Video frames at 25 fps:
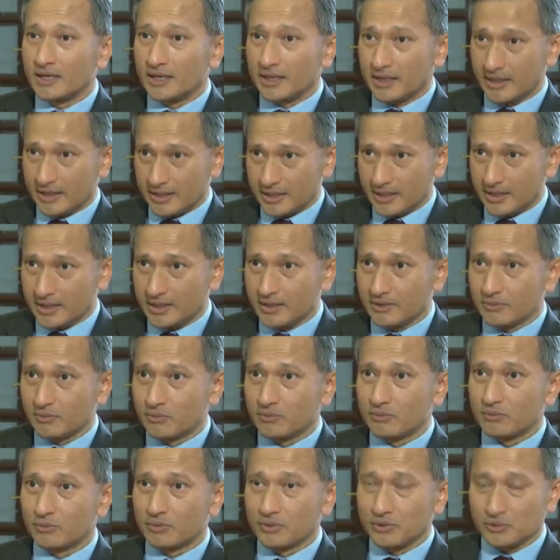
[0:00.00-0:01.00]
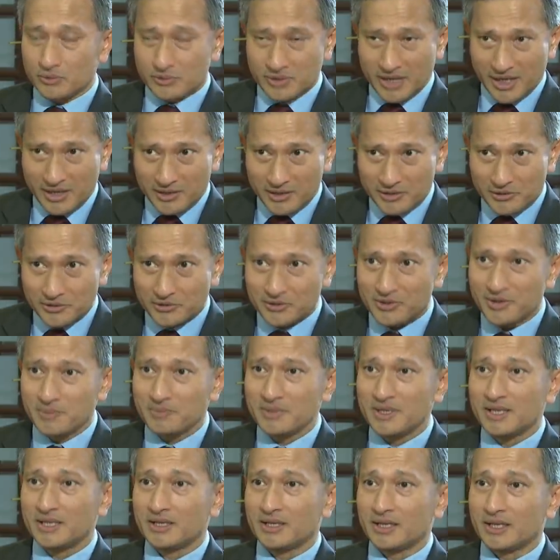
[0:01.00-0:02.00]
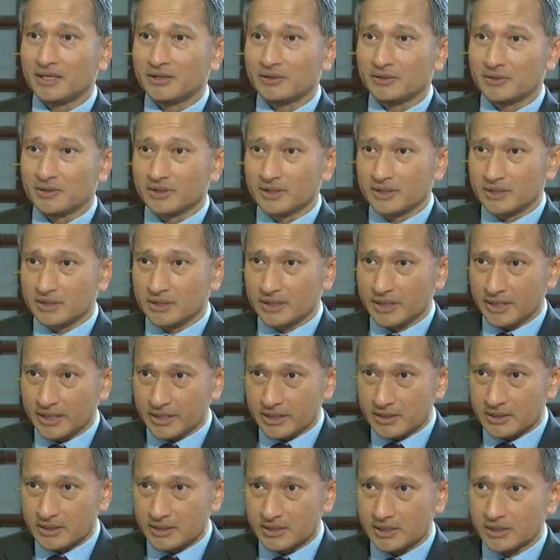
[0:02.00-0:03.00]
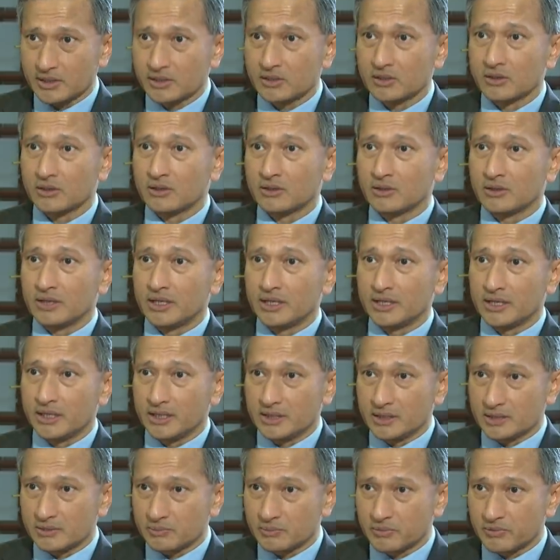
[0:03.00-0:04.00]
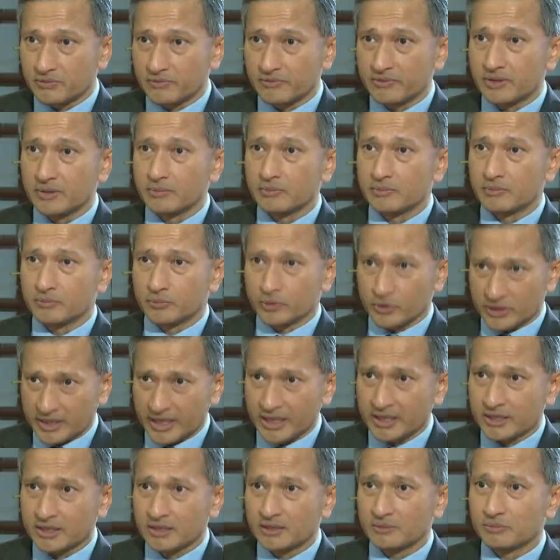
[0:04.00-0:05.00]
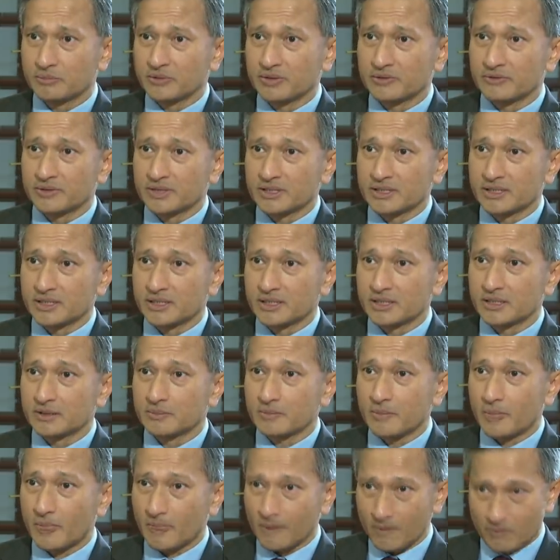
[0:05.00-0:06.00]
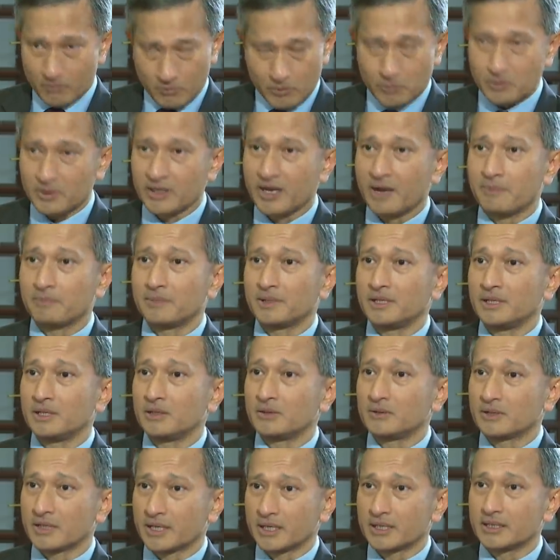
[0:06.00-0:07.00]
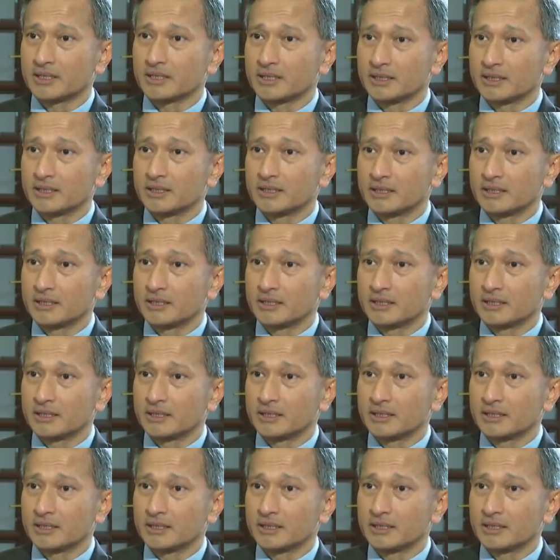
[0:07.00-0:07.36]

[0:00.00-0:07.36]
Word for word: and you can assure me that, you're, that it's secure and that it's pro protecting privacy, we will happily look at it.